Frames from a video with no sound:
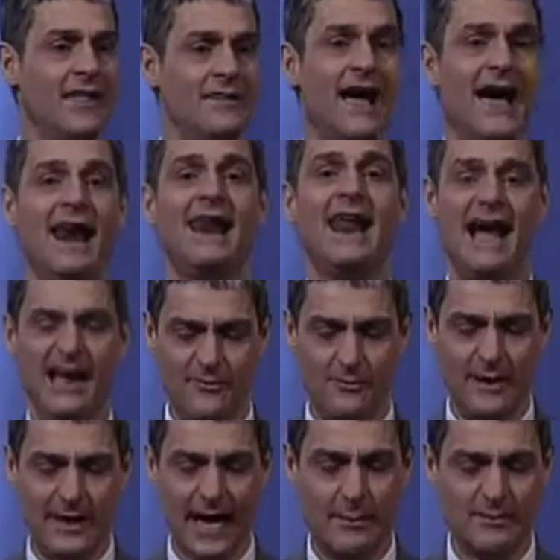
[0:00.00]
and that life
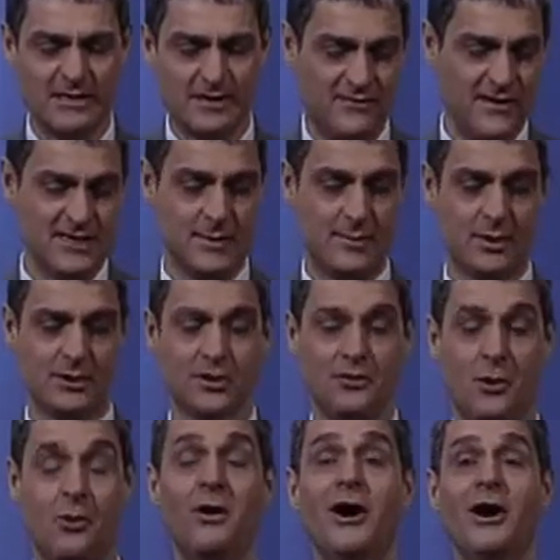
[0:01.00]
becomes visible to
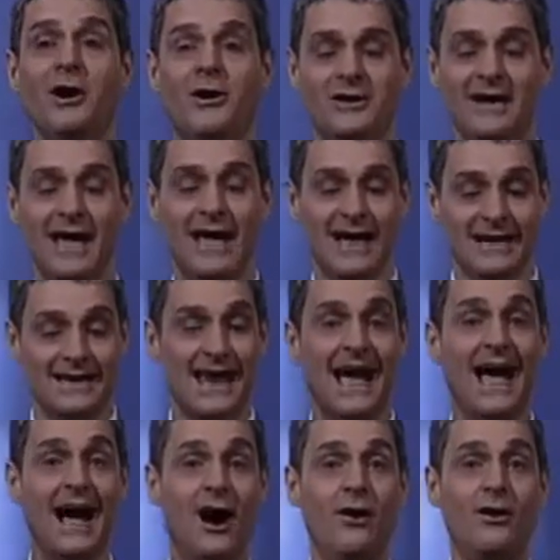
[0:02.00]
the world.
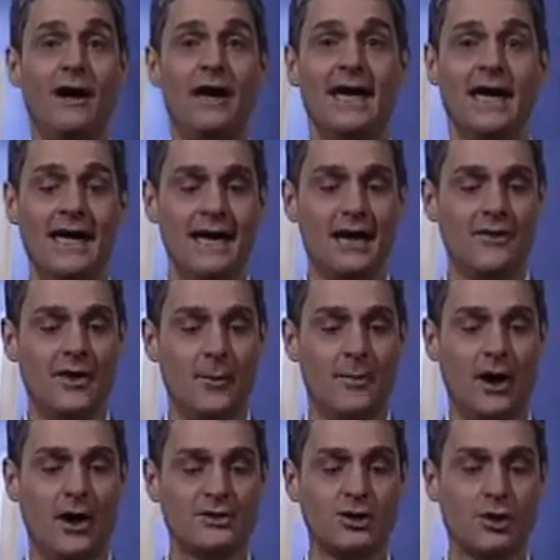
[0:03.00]
Now, here the
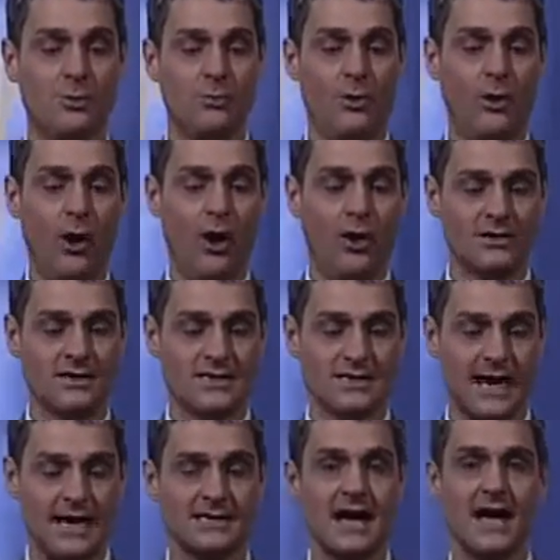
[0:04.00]
Apostle Paul
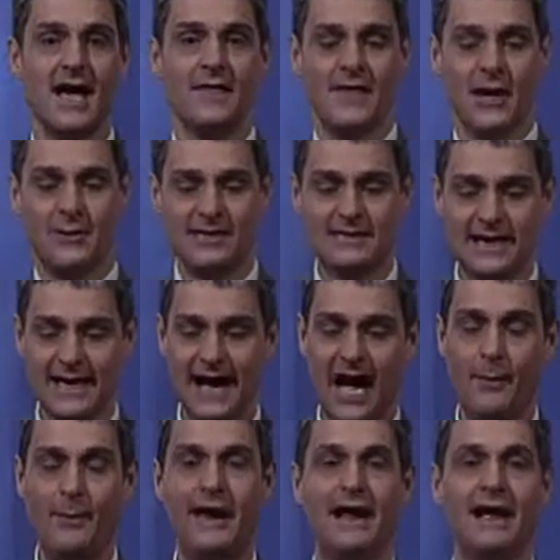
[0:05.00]
says there is
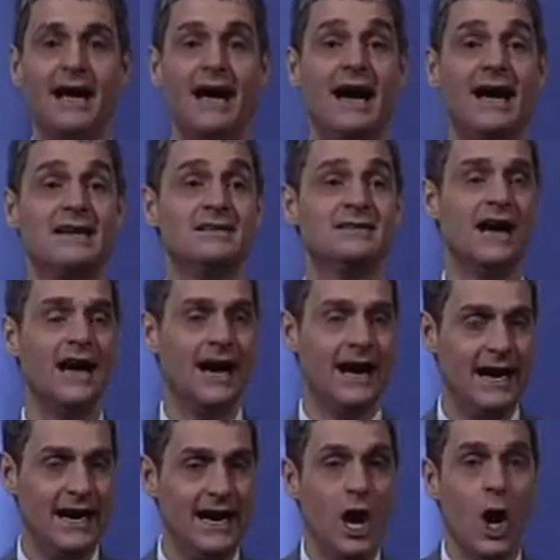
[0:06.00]
coming a
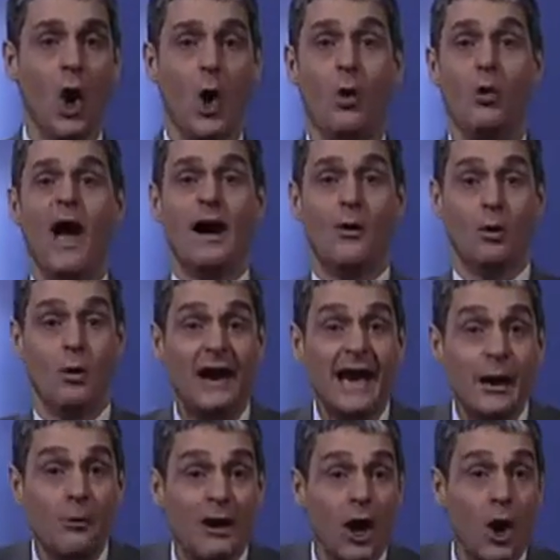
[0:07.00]
day when
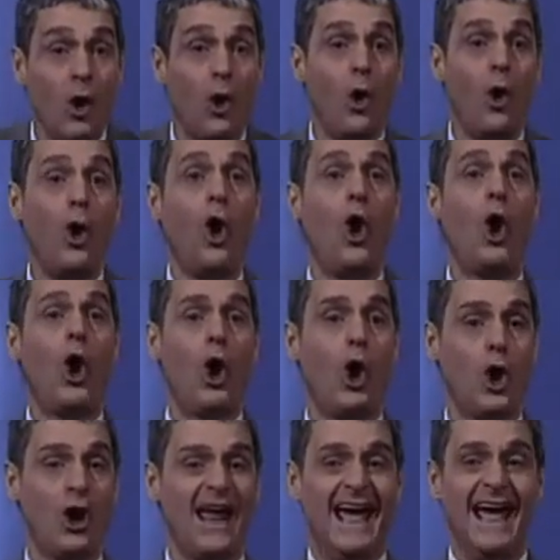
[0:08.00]
we will
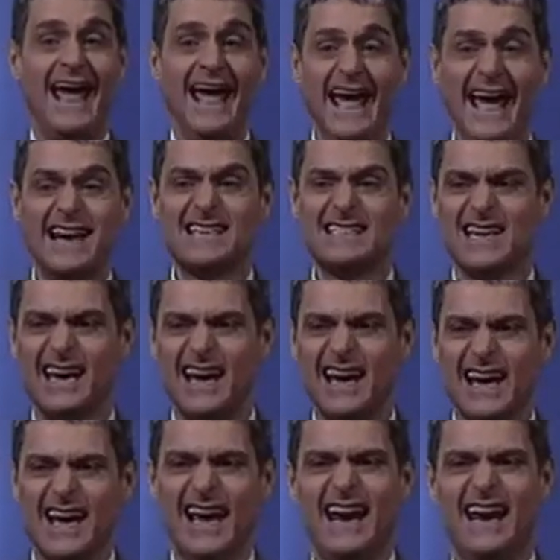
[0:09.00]
all enter
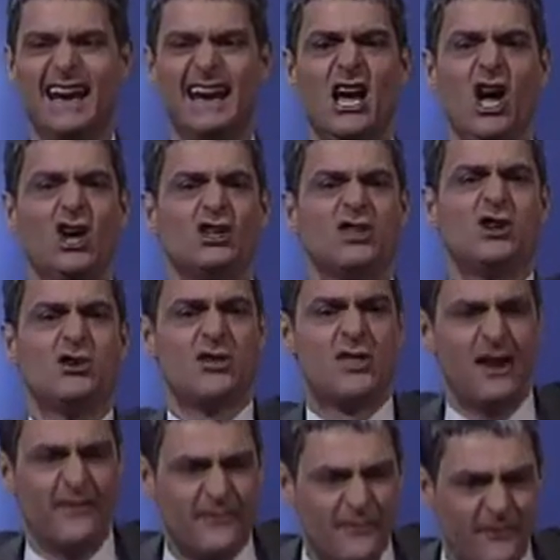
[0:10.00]
into
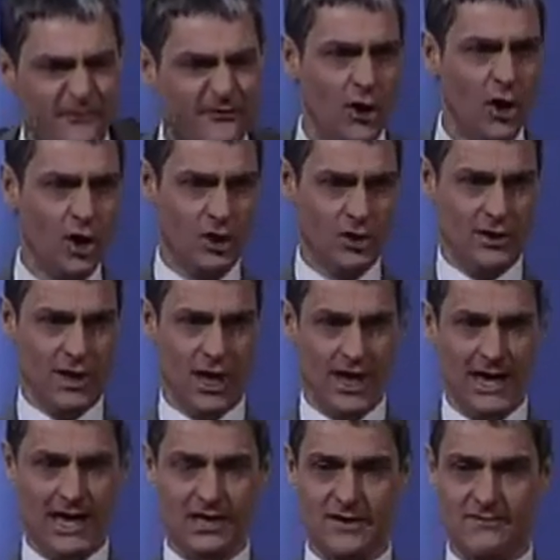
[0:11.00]
the full
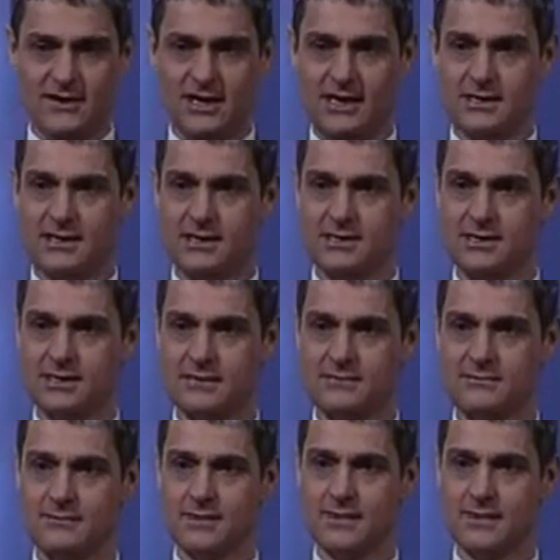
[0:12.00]
knowledge of Jesus.